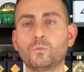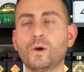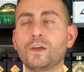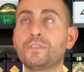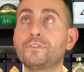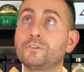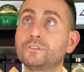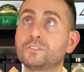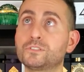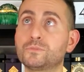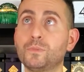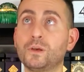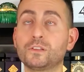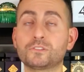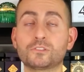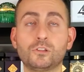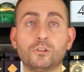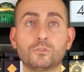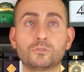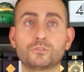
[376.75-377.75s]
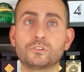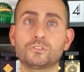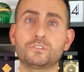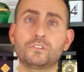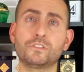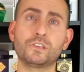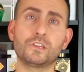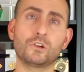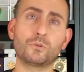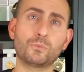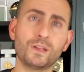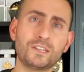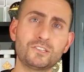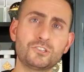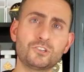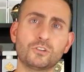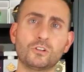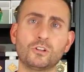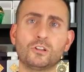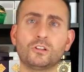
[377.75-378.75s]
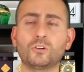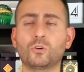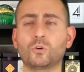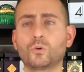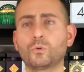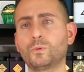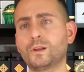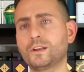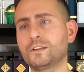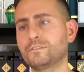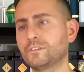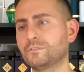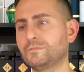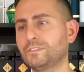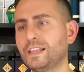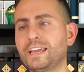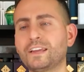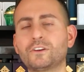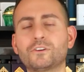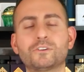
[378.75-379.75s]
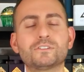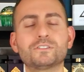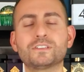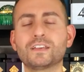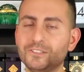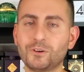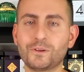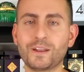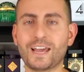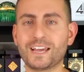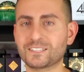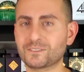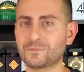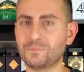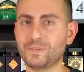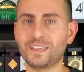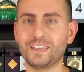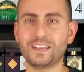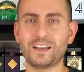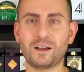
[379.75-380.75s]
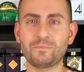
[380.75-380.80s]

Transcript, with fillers: Whether it smells closer to the original or one of the flankers, don't ask me.